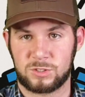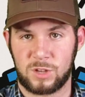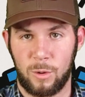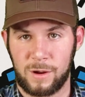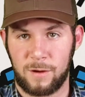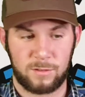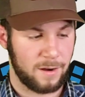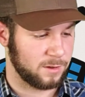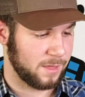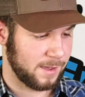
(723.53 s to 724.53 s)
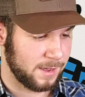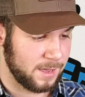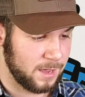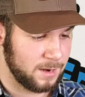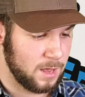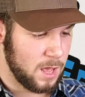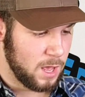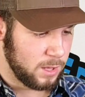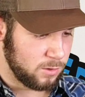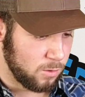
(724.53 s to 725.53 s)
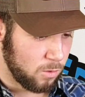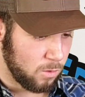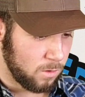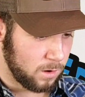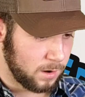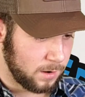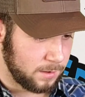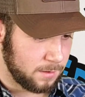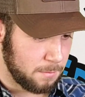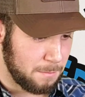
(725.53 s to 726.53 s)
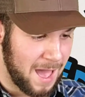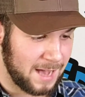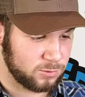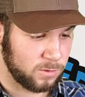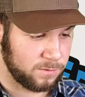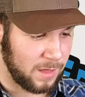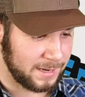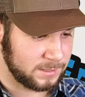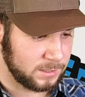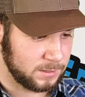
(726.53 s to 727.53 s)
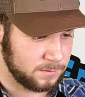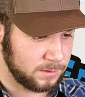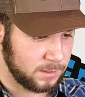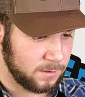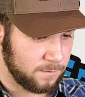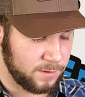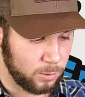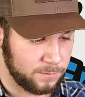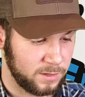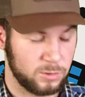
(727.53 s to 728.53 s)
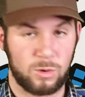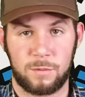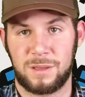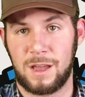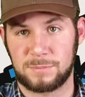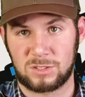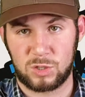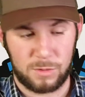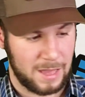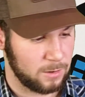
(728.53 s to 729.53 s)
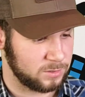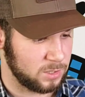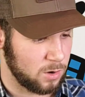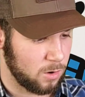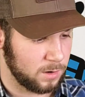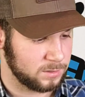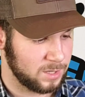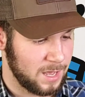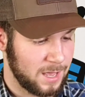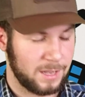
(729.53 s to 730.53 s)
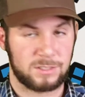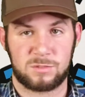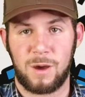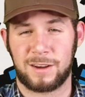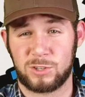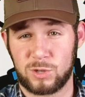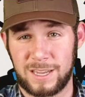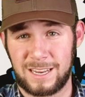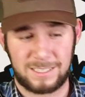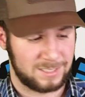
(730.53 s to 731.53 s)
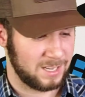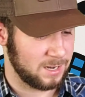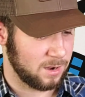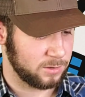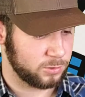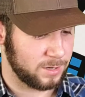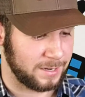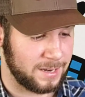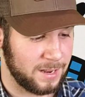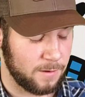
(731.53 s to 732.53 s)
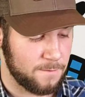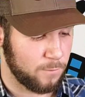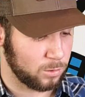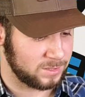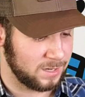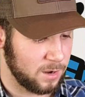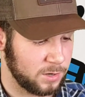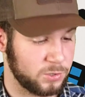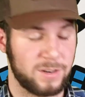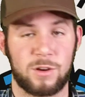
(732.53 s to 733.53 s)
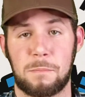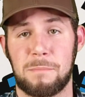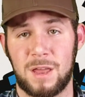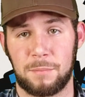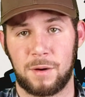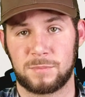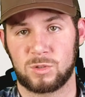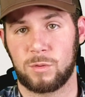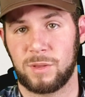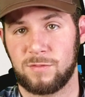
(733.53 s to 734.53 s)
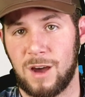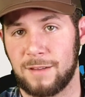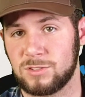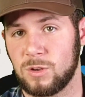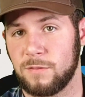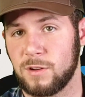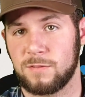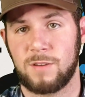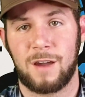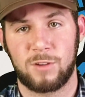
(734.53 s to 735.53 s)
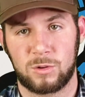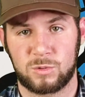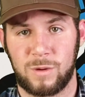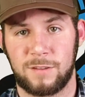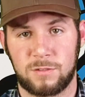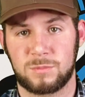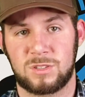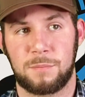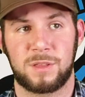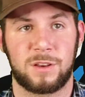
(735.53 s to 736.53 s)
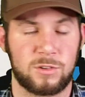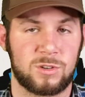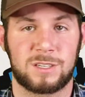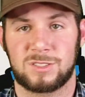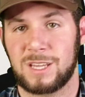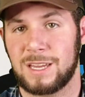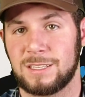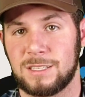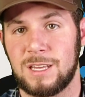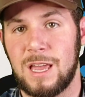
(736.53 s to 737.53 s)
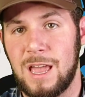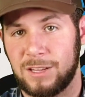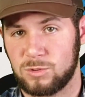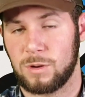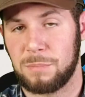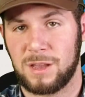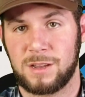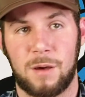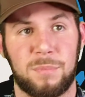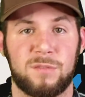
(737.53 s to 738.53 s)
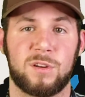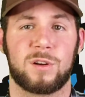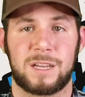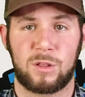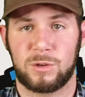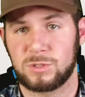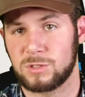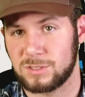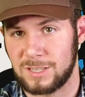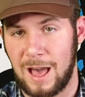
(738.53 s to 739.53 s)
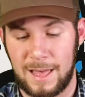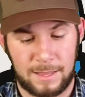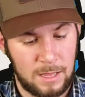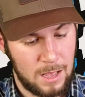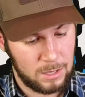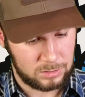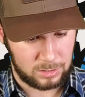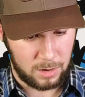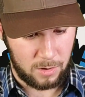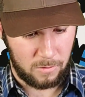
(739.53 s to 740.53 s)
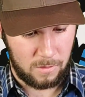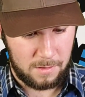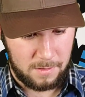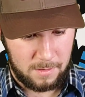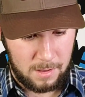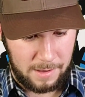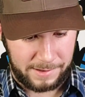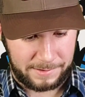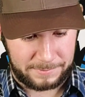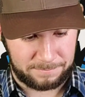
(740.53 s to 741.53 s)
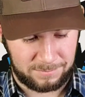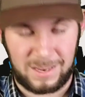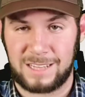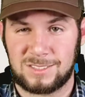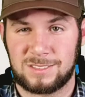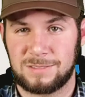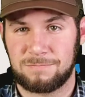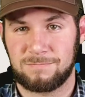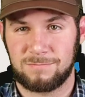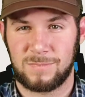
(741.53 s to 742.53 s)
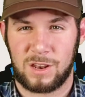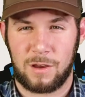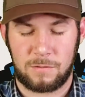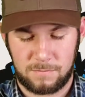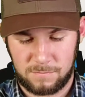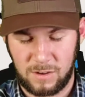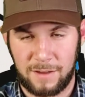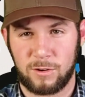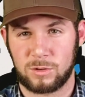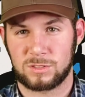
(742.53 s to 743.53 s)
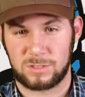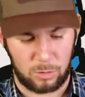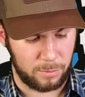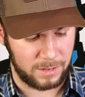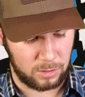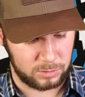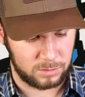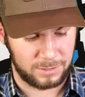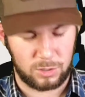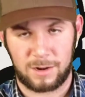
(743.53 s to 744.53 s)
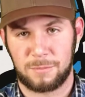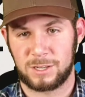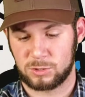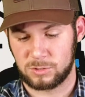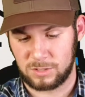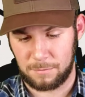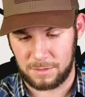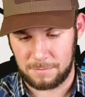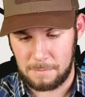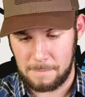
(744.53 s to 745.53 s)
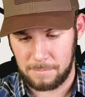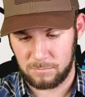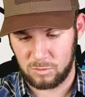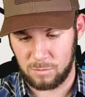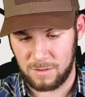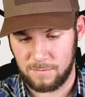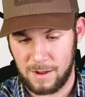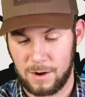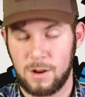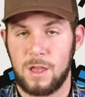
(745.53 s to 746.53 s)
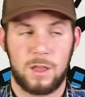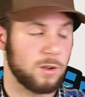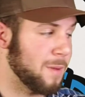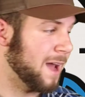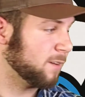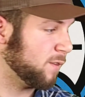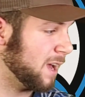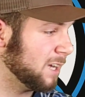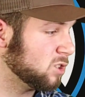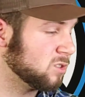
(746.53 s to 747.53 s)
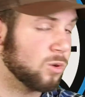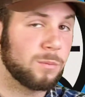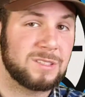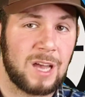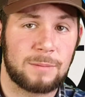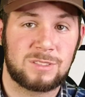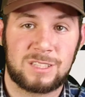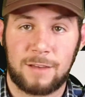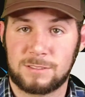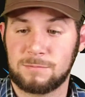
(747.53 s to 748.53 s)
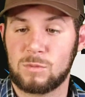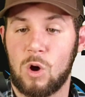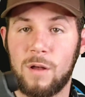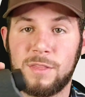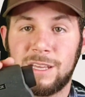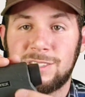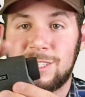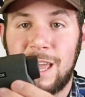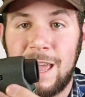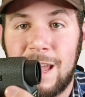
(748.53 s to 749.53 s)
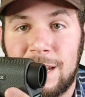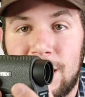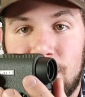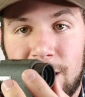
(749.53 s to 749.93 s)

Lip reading: just going over everything again. Your max reflective field of view is going to be up to 2,000 yards. You can spot a tree at 1,800, a deer at 1,400, and your minimum is going to be 5. So if you're 5 yards away from something, you're trying to scan it, it's going to pick up, but if you're any closer, it's not. So that's, 5 yards is a little bit close to be trying to measure something, to be fair. Your magnification is going to be ×7 on this, and